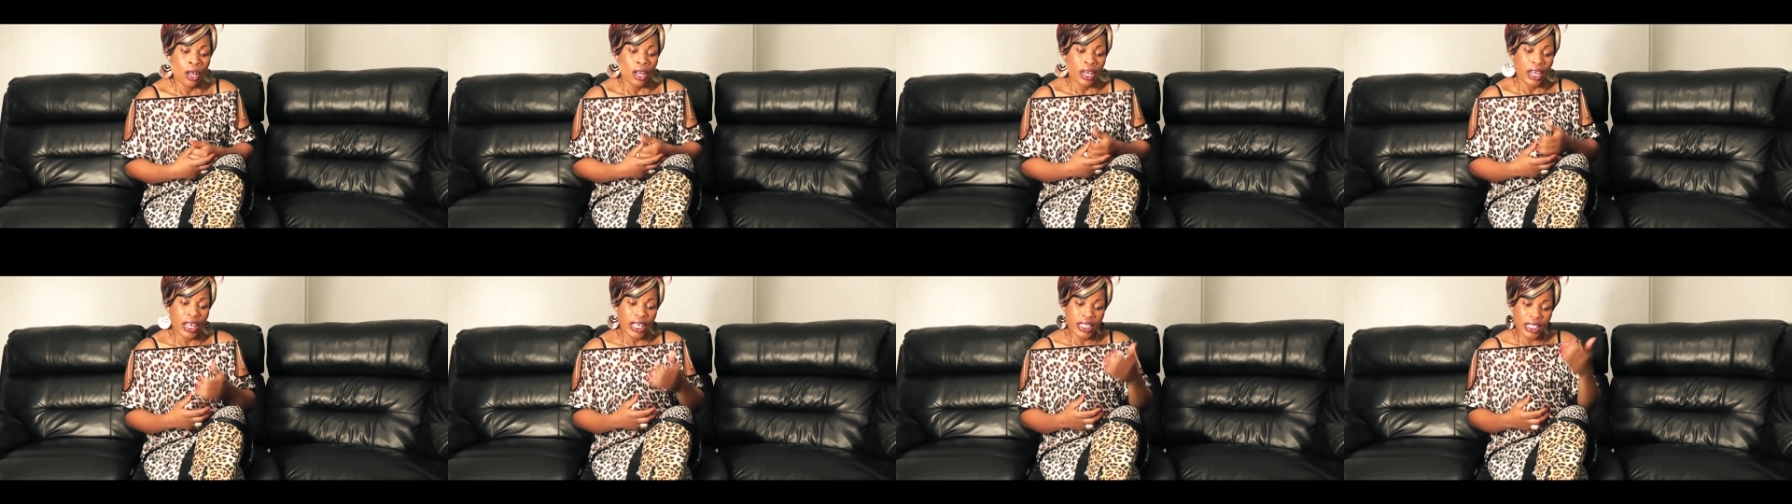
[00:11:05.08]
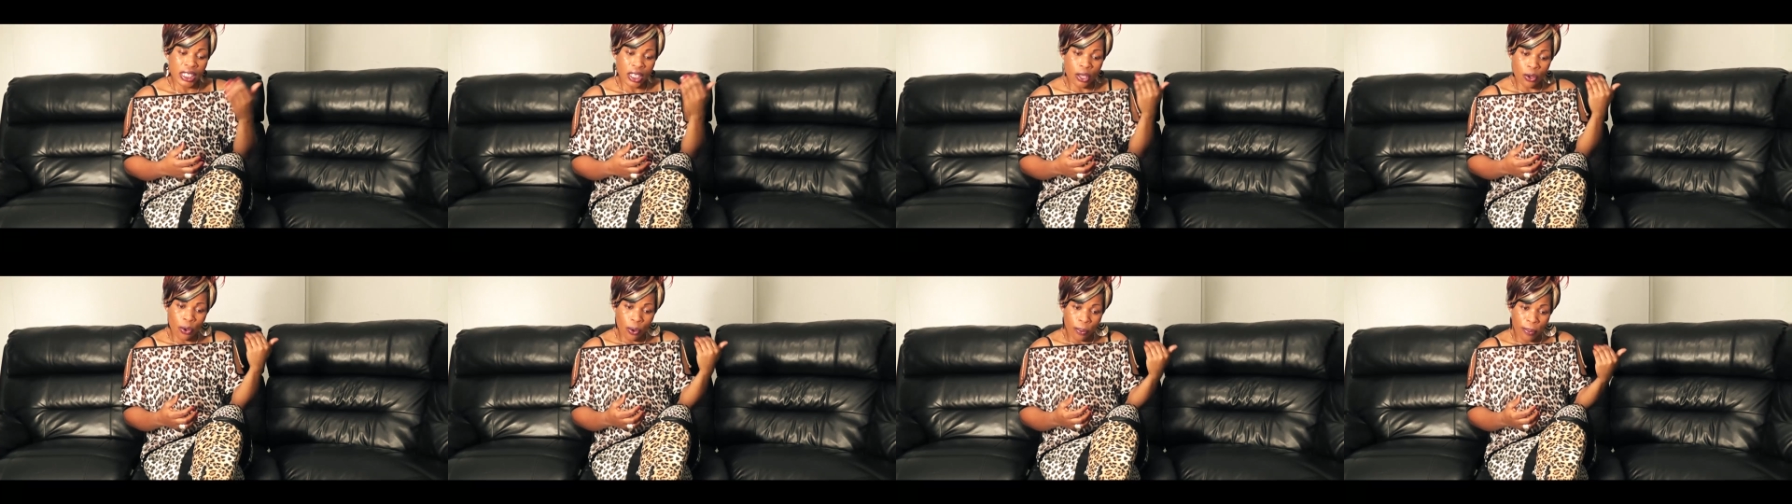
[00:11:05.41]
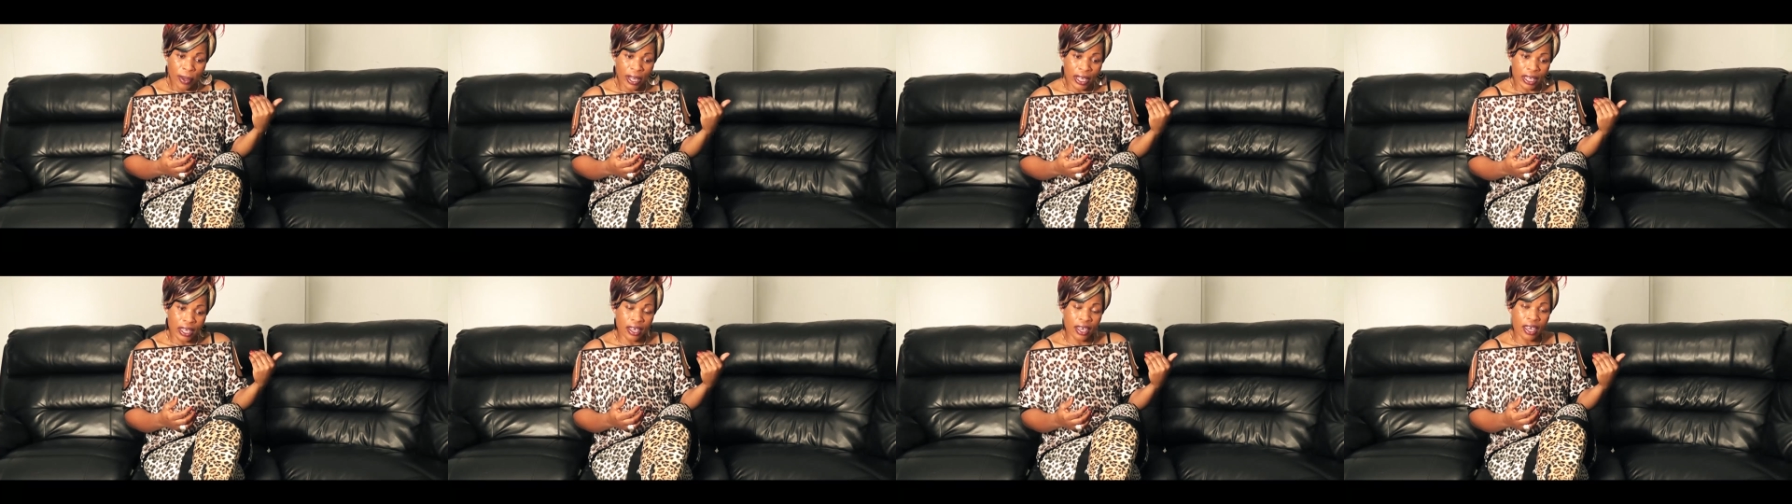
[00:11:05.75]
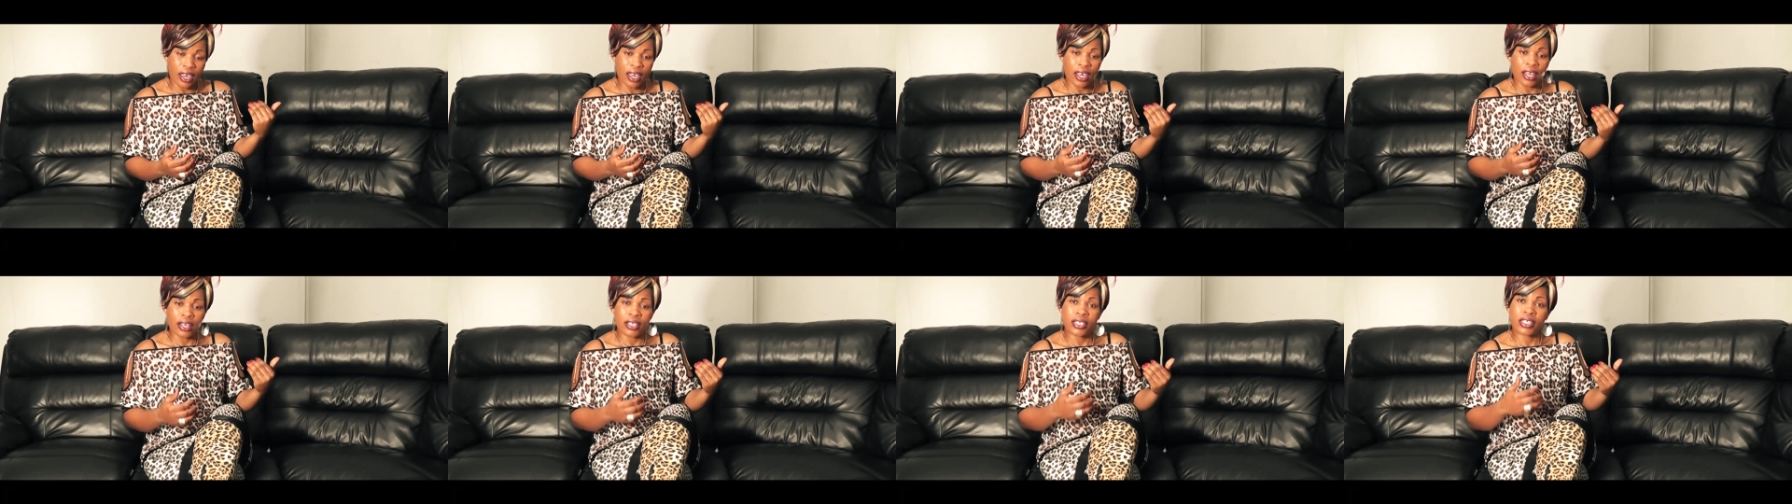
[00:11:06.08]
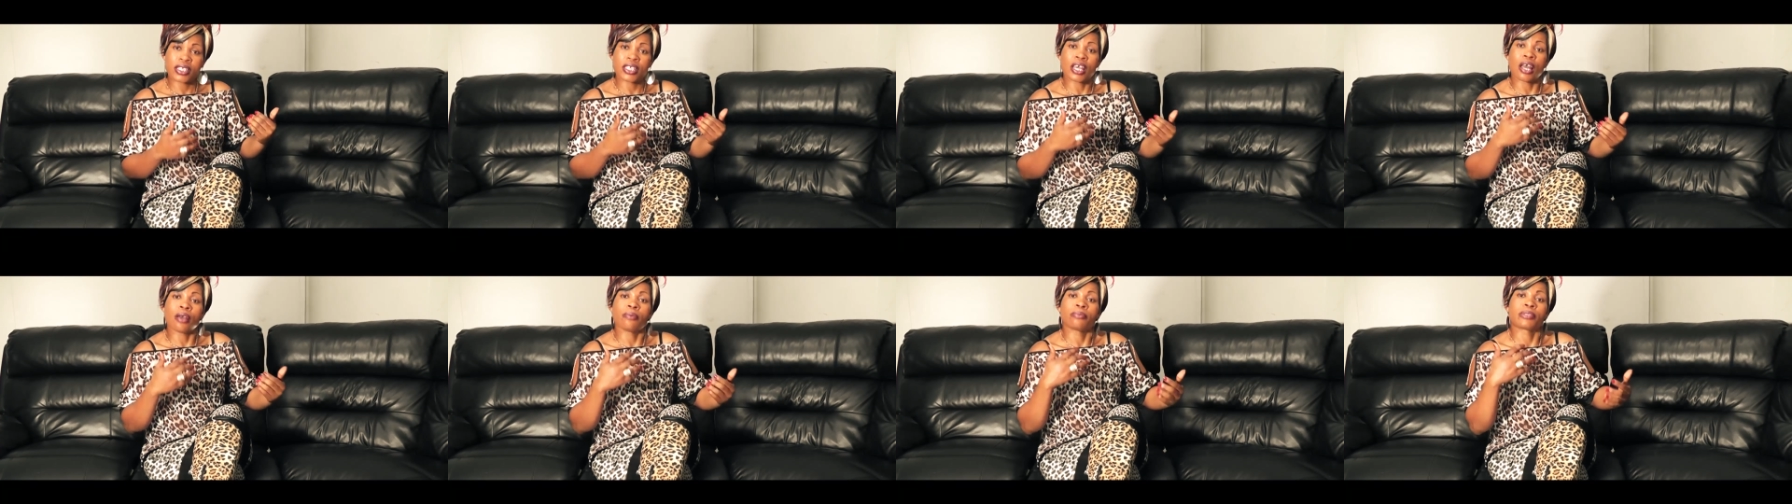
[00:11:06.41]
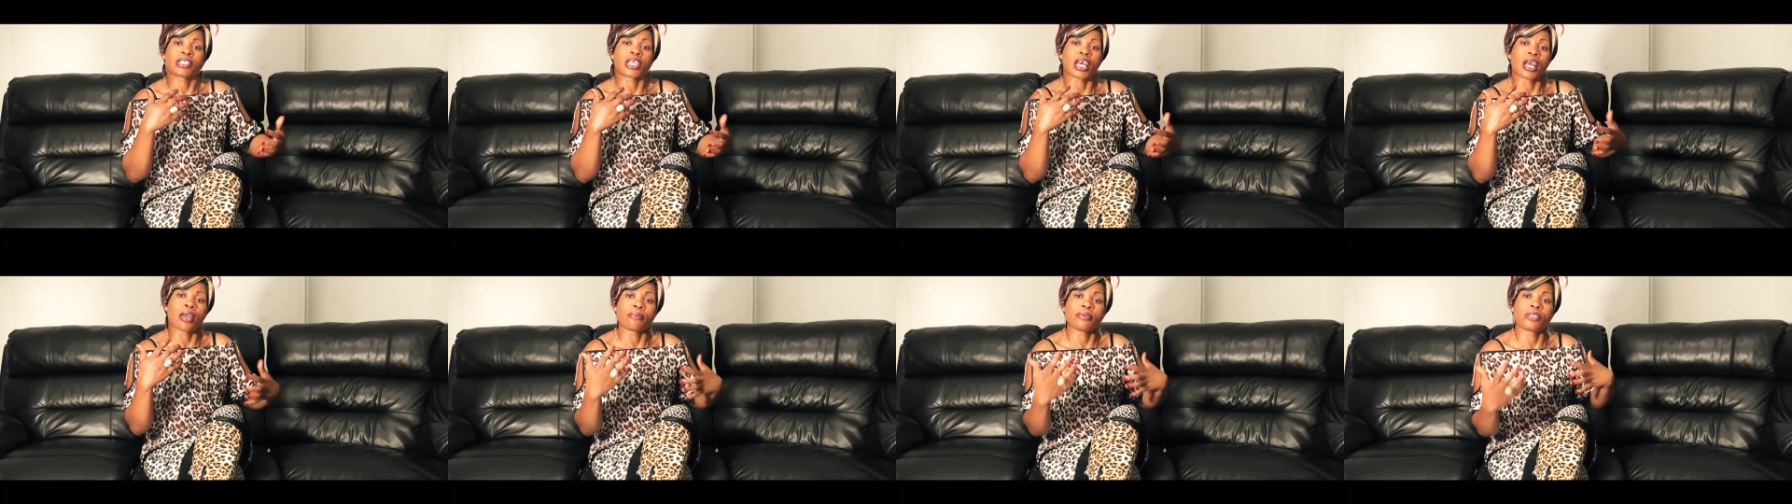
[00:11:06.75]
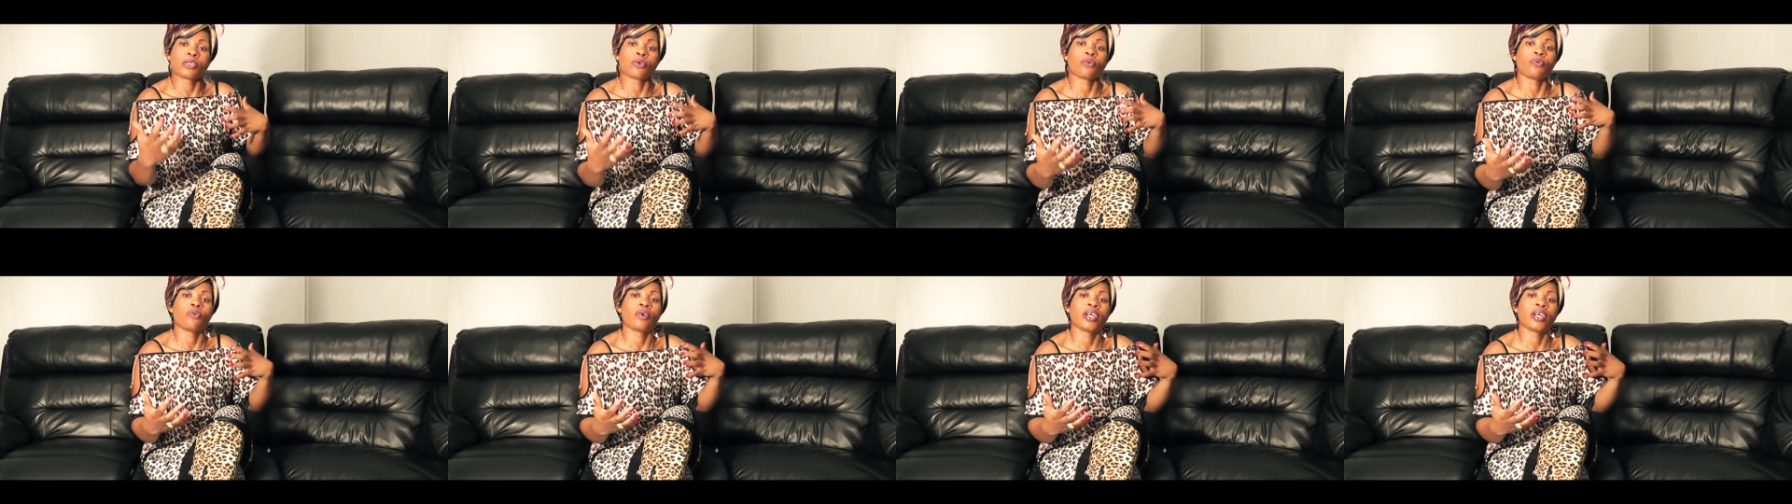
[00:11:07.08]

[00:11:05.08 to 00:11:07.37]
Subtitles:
Let's go back again. Sometimes you